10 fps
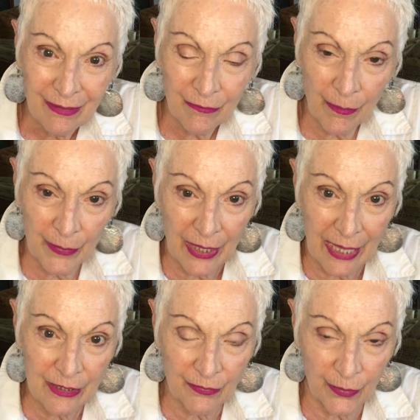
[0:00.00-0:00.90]
from the
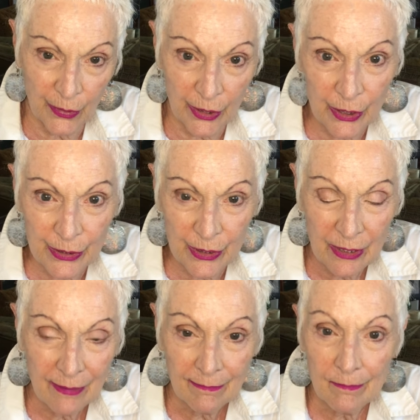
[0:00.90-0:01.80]
last few years,
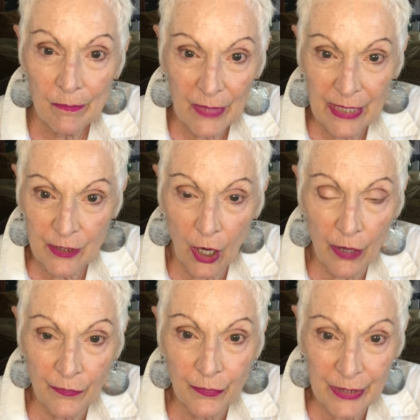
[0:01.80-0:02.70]
it's
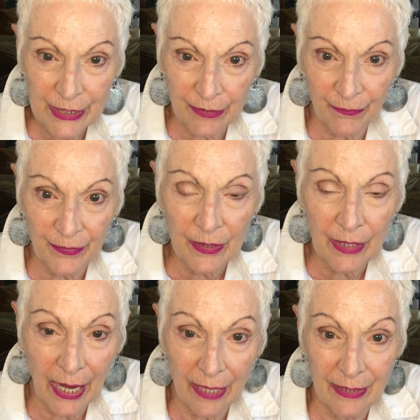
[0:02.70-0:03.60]
hard for us to feel
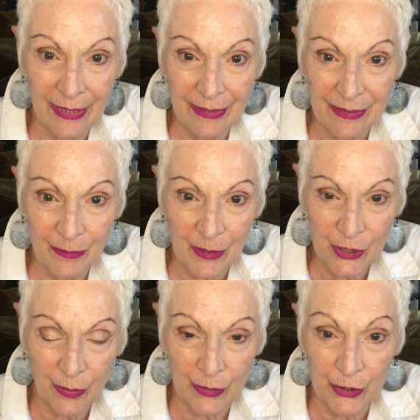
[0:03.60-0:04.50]
that, and
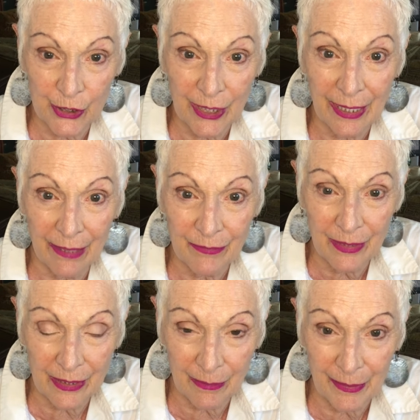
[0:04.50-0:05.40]
especially when she left
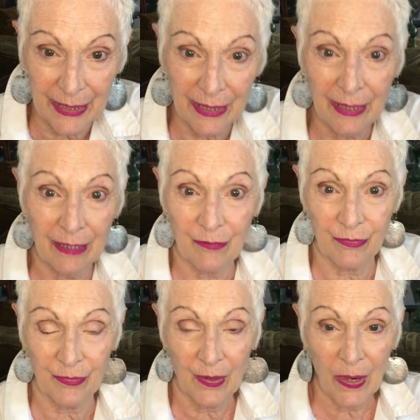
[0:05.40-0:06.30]
the beginning
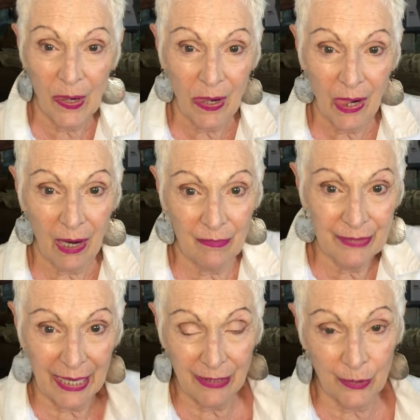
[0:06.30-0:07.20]
of
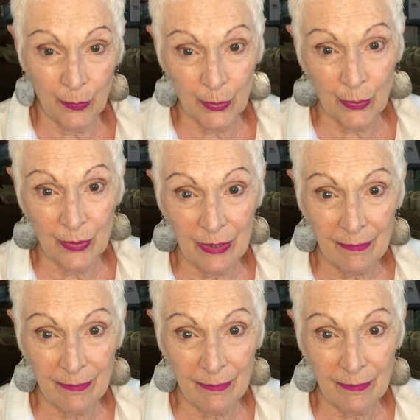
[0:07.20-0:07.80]
that new moon.